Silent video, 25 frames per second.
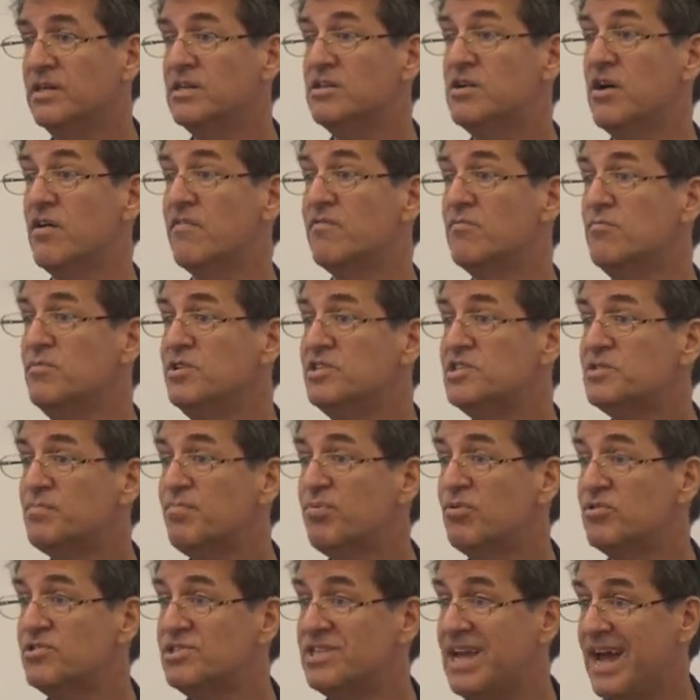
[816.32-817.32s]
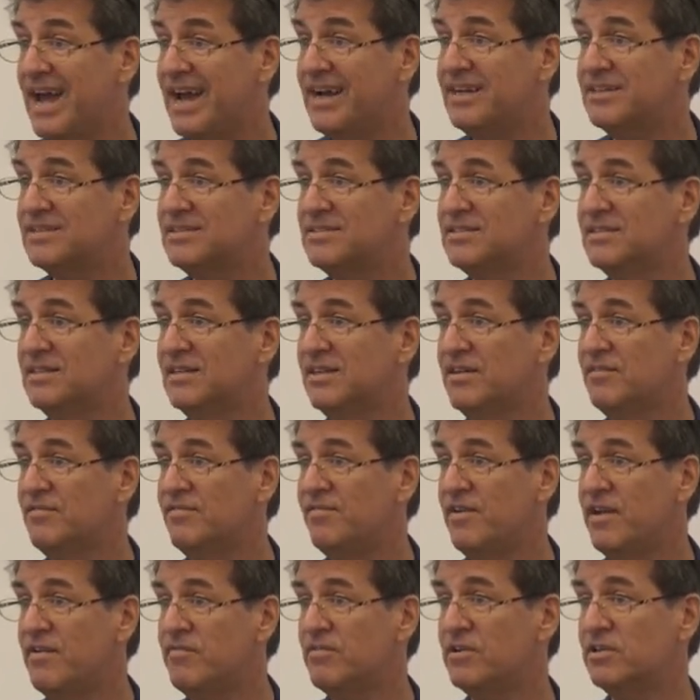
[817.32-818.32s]
Governments protect
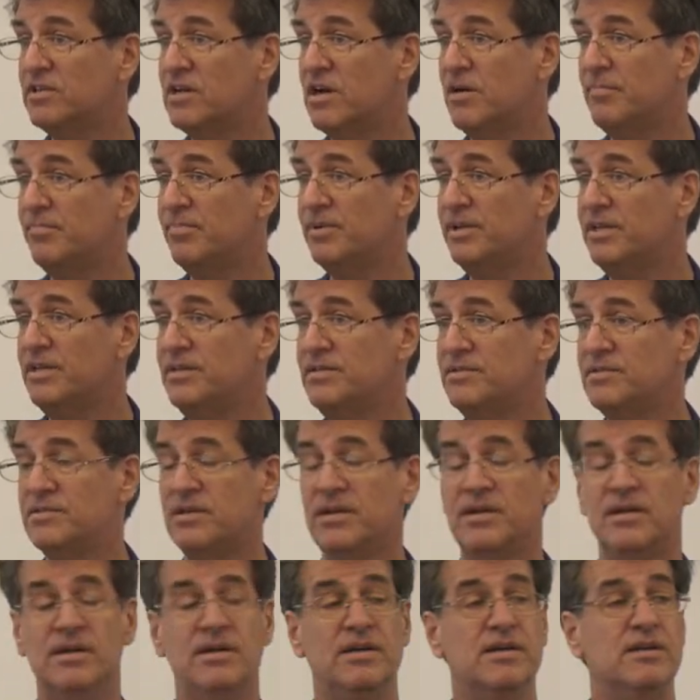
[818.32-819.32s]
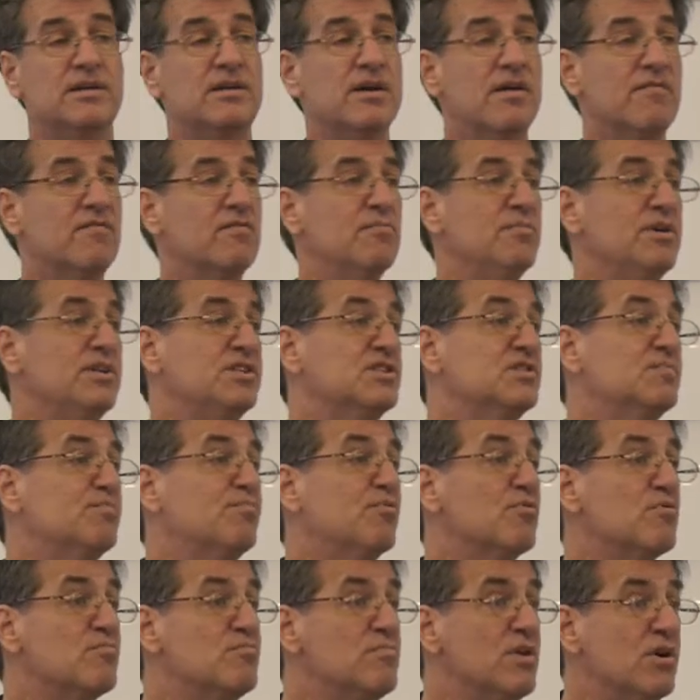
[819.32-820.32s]
favorite companies. Governments
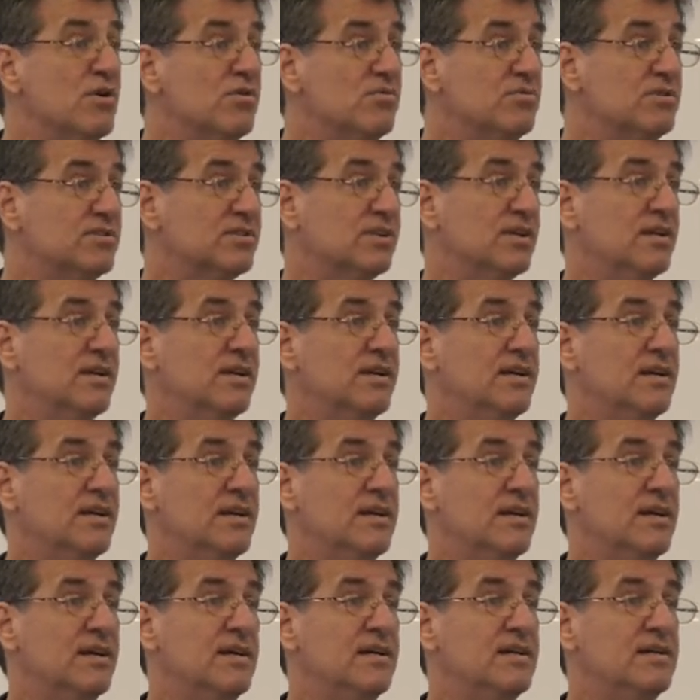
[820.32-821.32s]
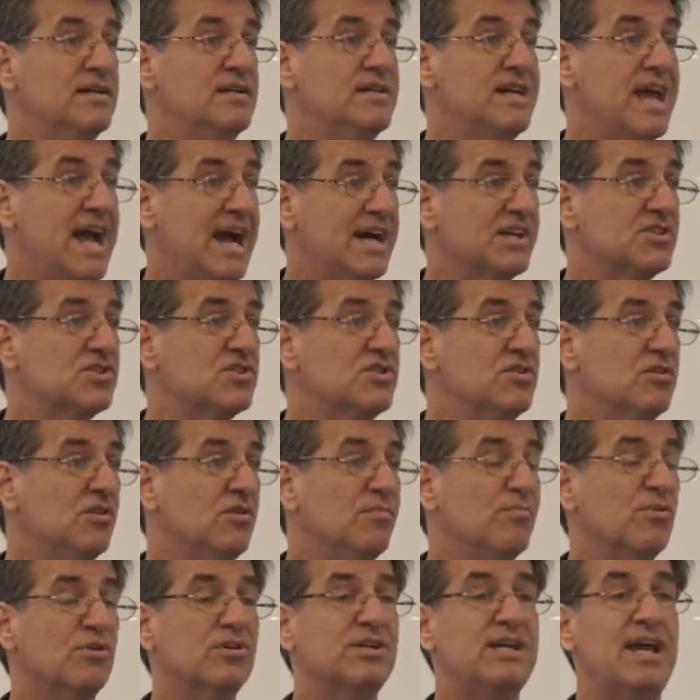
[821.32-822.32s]
promote
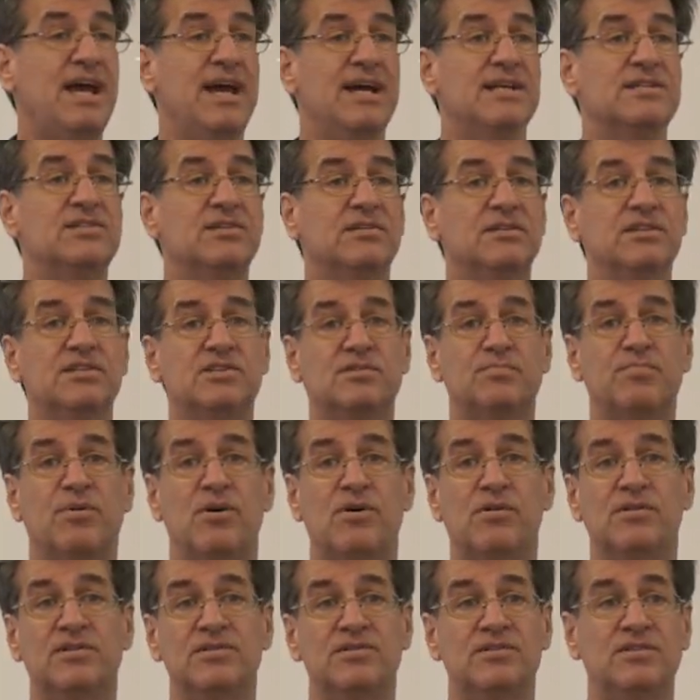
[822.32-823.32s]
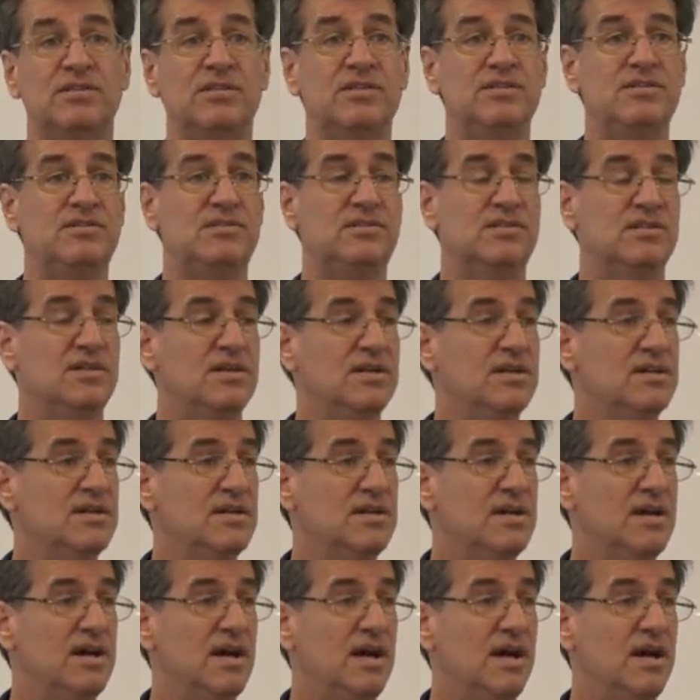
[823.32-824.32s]
national mercantilist policies,
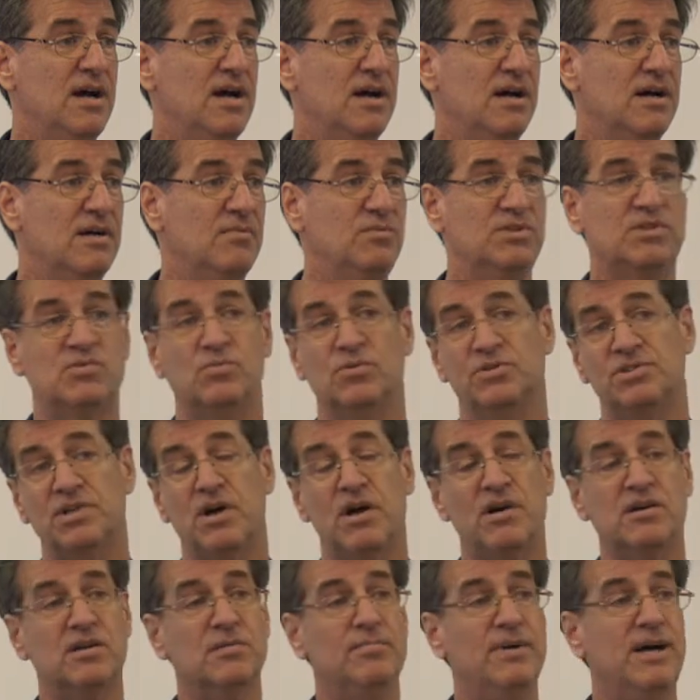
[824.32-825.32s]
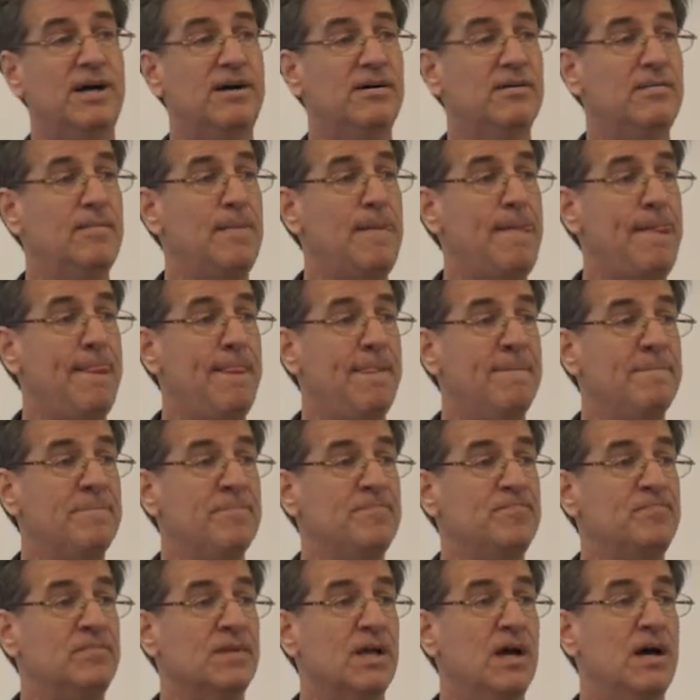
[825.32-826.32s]
uh, which we'll talk about.
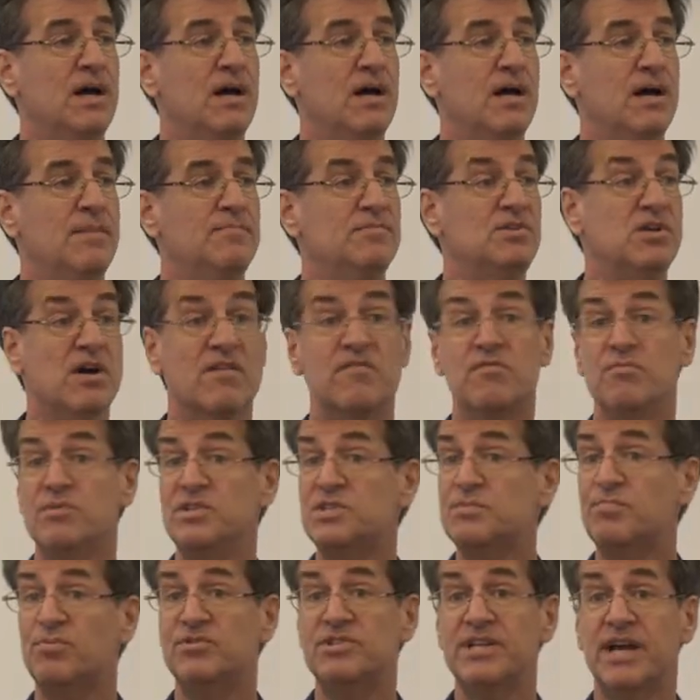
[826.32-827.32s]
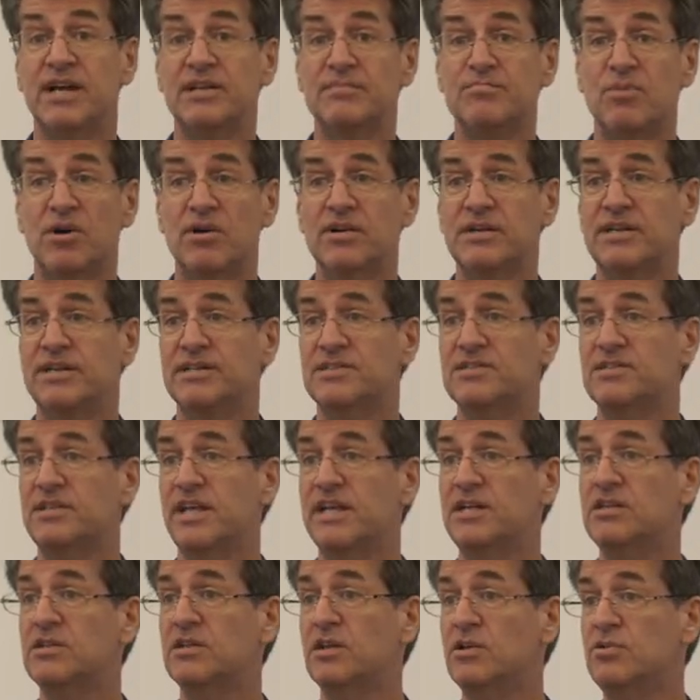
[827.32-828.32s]
Um, governments protect markets,
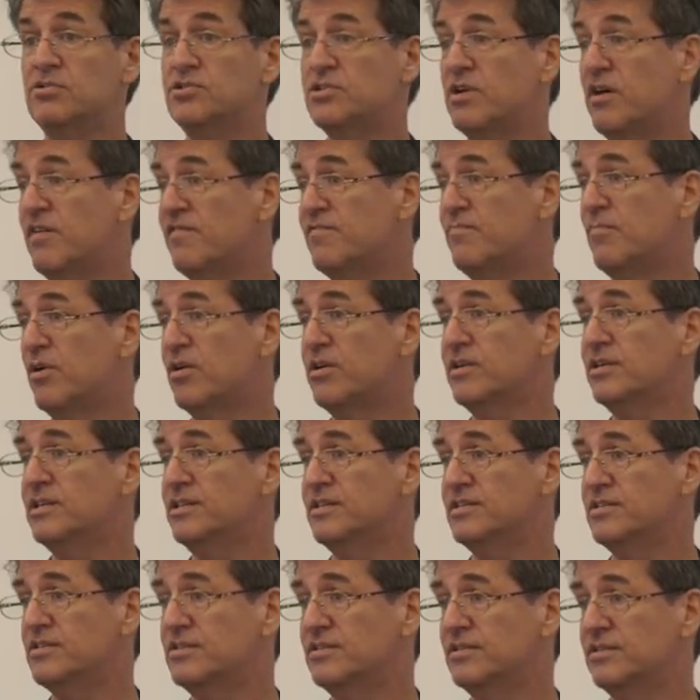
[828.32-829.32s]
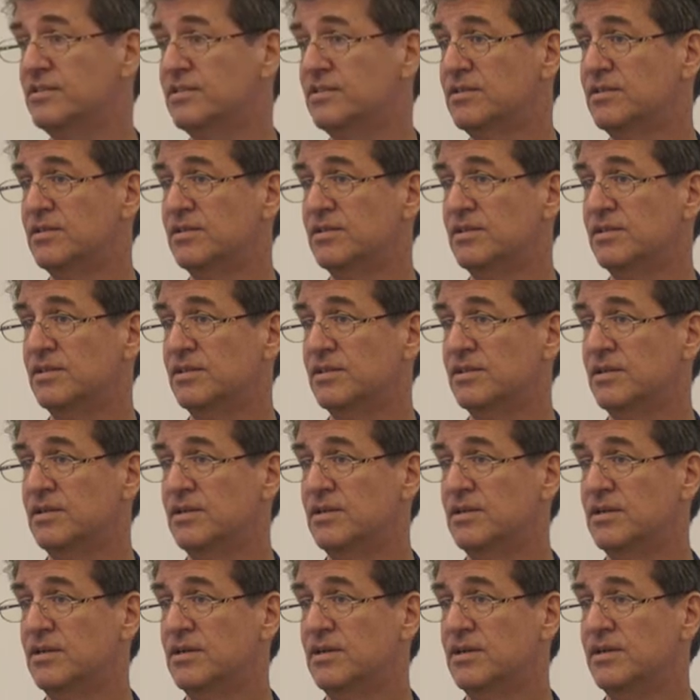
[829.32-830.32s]
they close off markets.
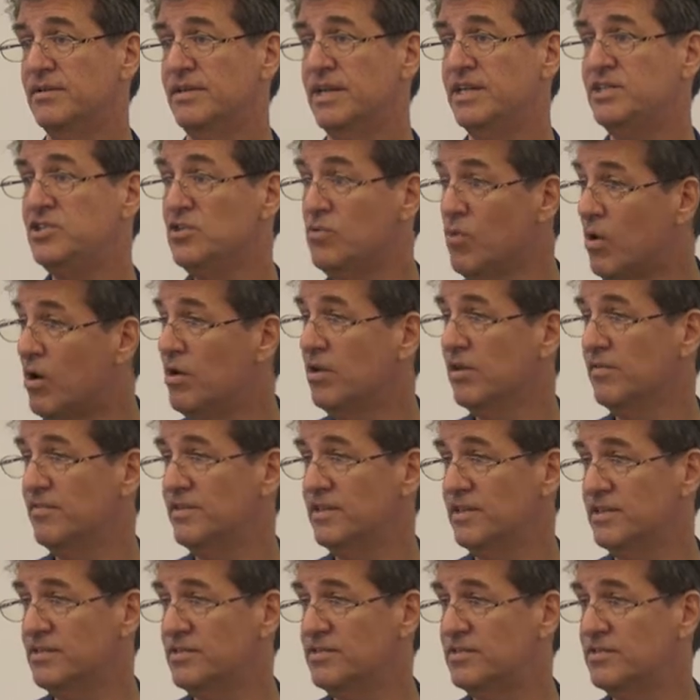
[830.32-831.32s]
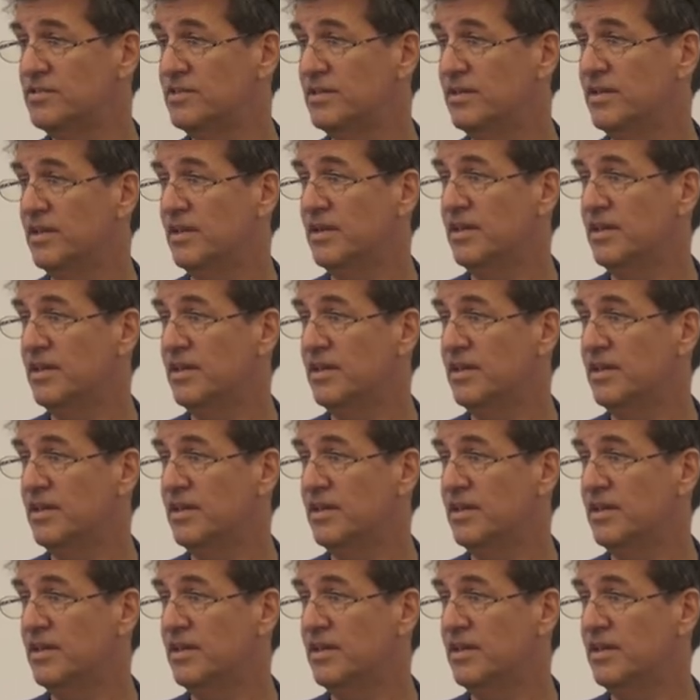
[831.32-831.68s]
They do all of this,